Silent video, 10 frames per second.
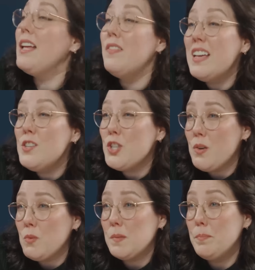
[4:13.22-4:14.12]
And then
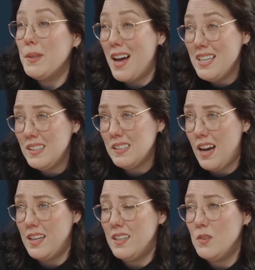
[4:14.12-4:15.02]
Jen was
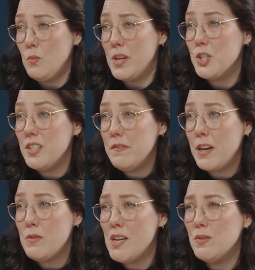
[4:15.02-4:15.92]
blindsided when she
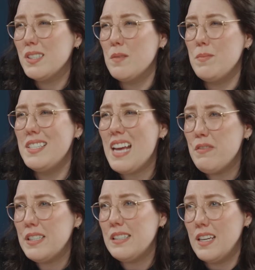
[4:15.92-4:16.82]
found out some
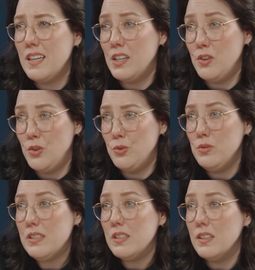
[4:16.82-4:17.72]
devastating
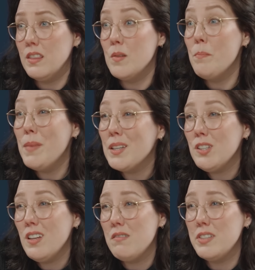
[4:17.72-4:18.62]
news in the
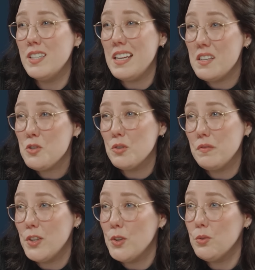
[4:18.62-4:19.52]
middle of an interview.